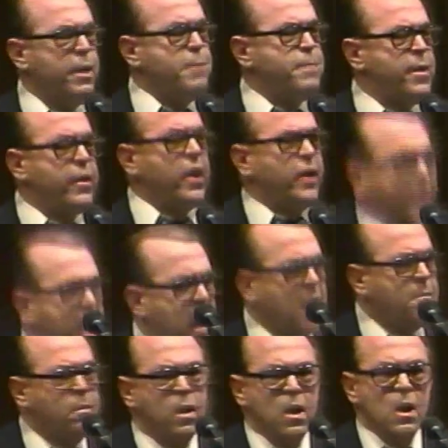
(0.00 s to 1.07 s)
Be bitter at
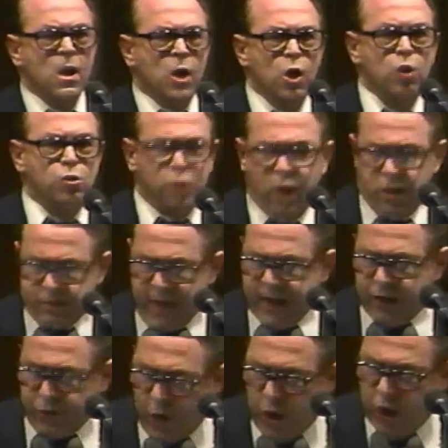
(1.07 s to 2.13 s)
him who took
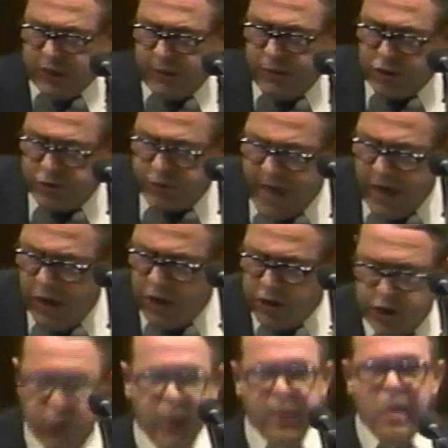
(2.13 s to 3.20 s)
that cross that was
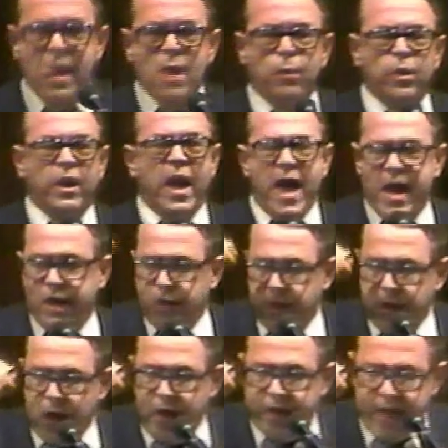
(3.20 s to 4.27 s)
nailed to it with
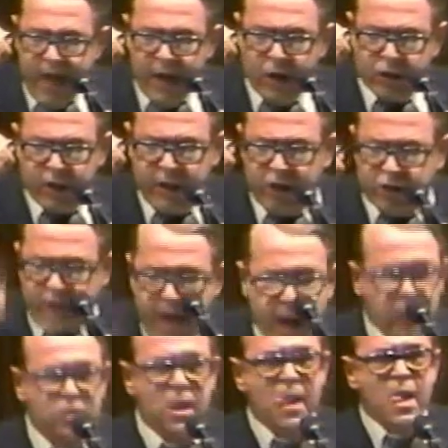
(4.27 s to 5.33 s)
nails in his
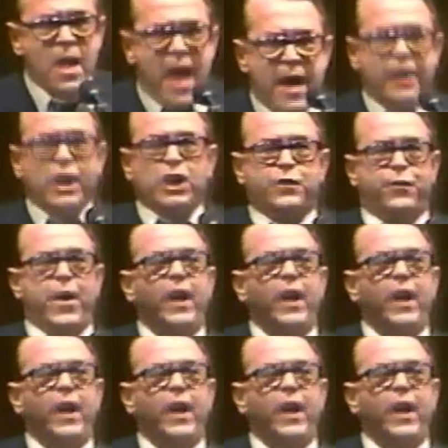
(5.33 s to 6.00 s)
hands and his